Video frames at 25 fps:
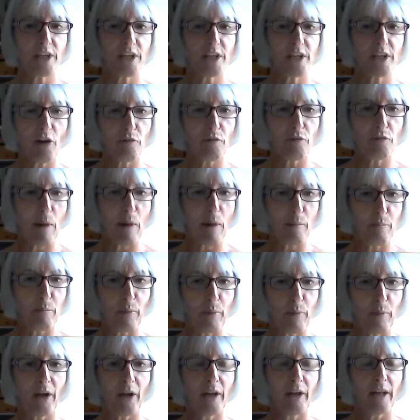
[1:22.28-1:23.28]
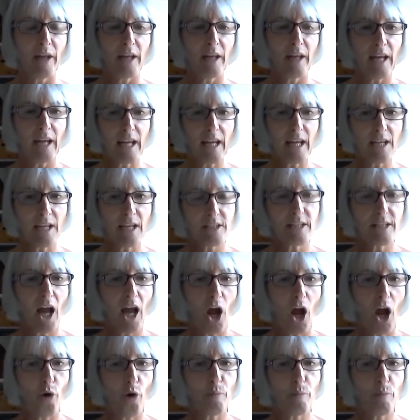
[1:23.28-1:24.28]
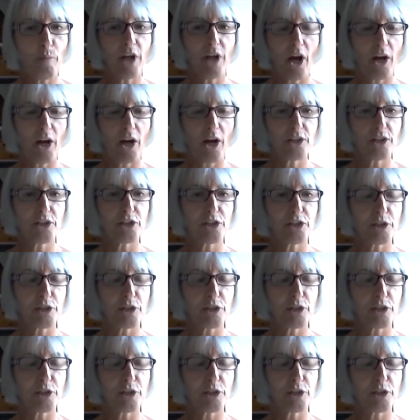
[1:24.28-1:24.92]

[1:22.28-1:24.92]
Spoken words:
a staff member into that home at night